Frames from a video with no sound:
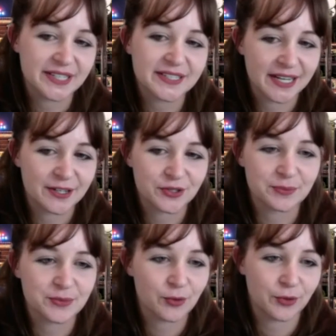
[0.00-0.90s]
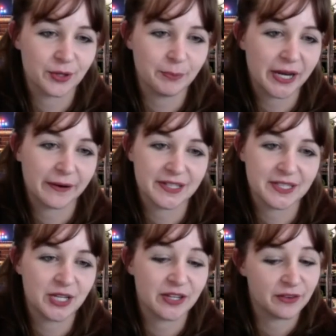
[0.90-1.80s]
tantrums or the parents
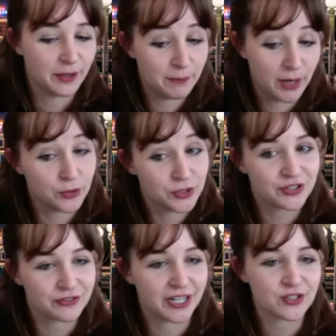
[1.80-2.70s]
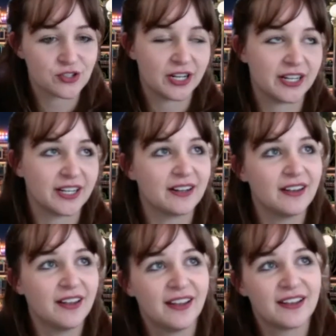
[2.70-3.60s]
being the most frustrated.
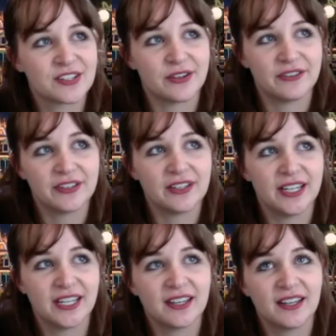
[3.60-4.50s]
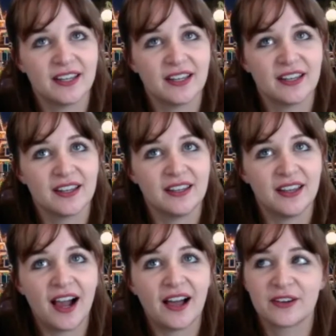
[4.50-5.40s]
So I feel like,
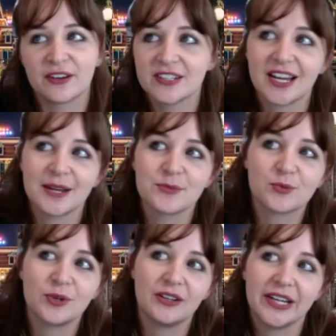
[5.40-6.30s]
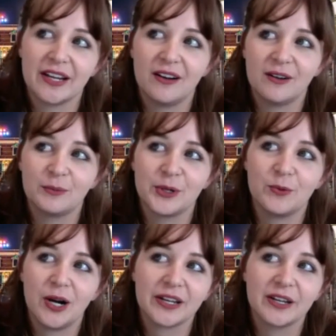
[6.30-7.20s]
yeah, there are times where like I'll be
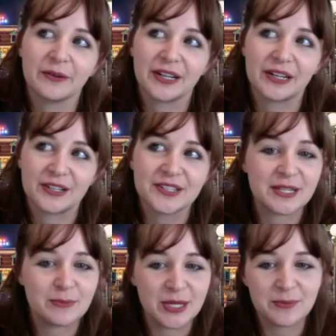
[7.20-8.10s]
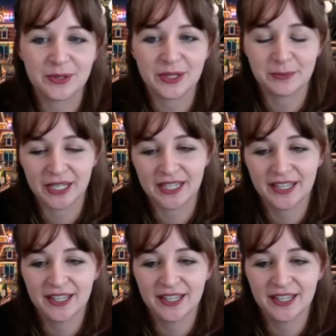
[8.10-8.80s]
walking around and I'll see people and I'm like,